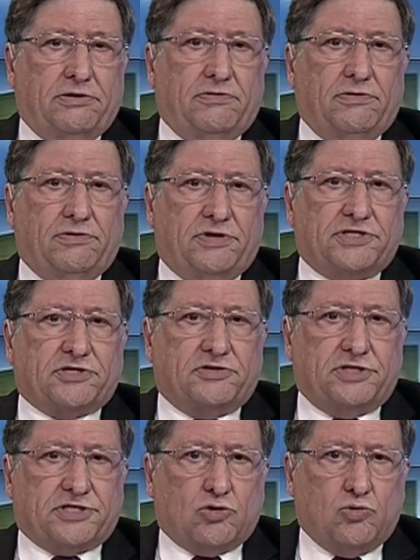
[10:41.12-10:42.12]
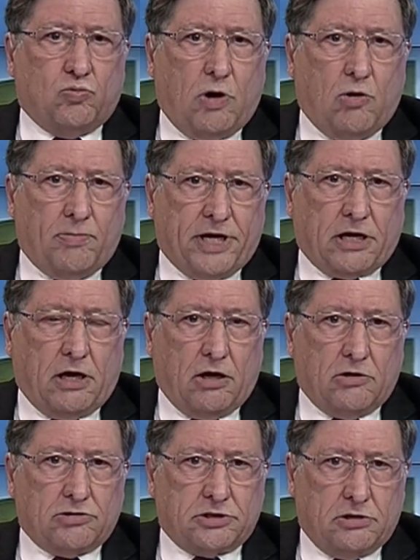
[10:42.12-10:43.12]
This could well be
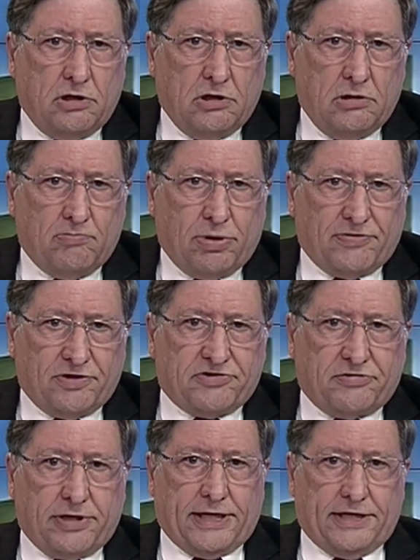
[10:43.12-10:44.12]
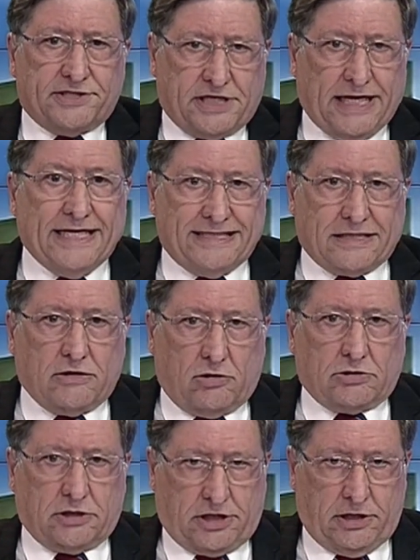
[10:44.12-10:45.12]
close, but the trick is he's got
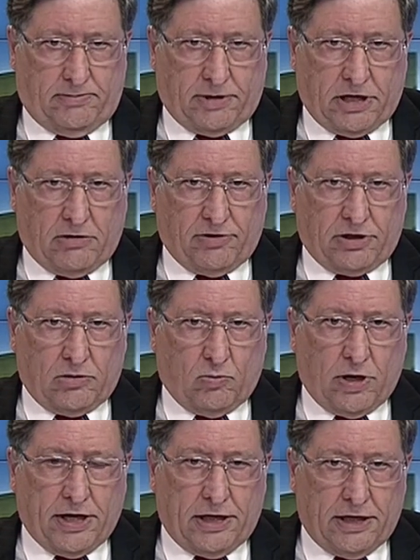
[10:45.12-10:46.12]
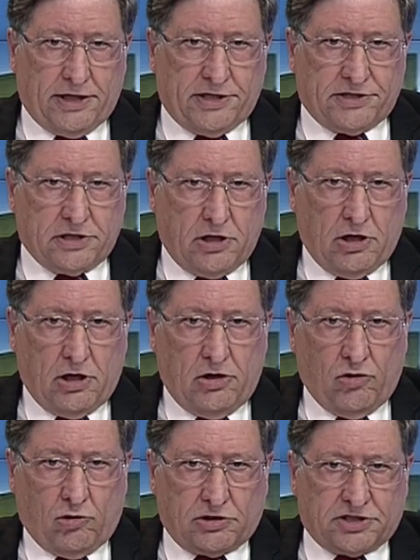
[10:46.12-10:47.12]
to keep going the way he is,
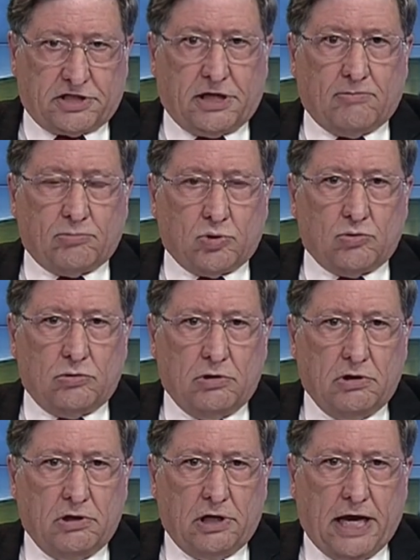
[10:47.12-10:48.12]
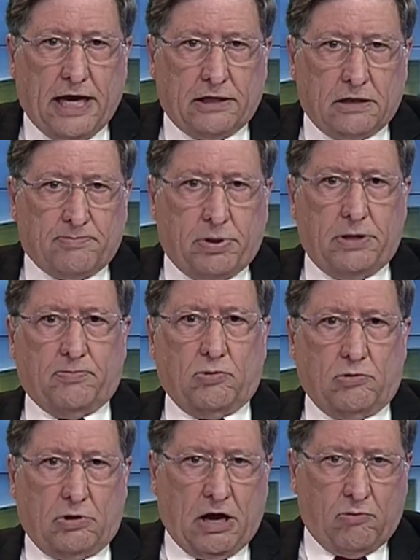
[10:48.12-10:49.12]
not stumble, and the
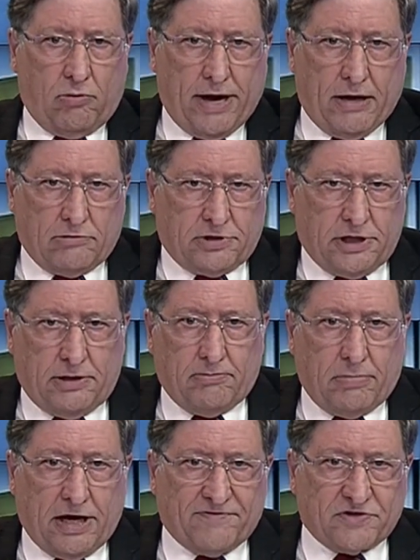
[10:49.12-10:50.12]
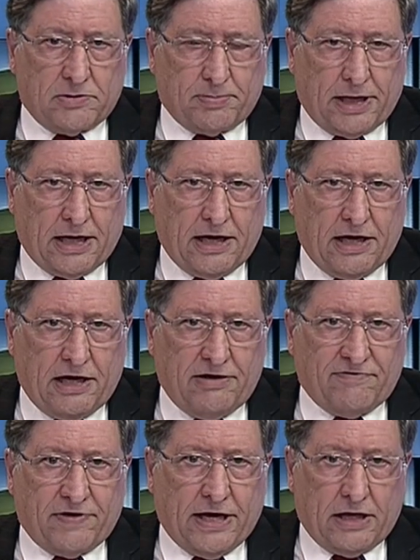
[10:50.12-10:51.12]
people around him have to
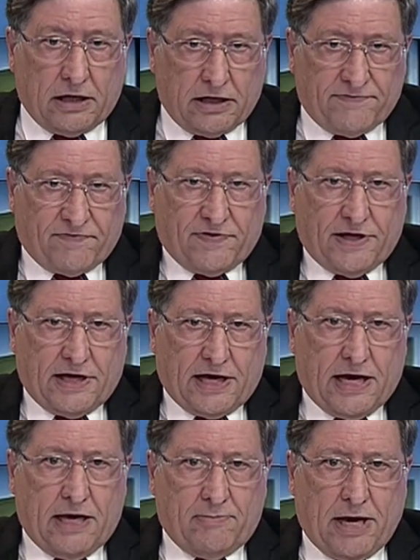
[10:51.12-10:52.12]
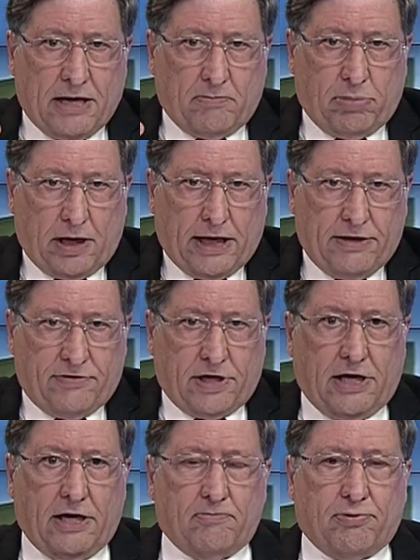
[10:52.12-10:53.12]
behave and lift their game and play the
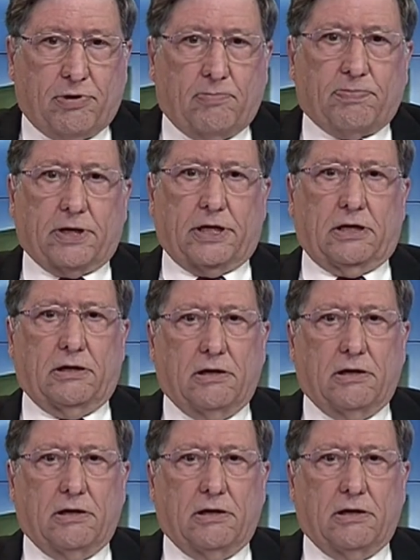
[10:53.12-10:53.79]
game properly.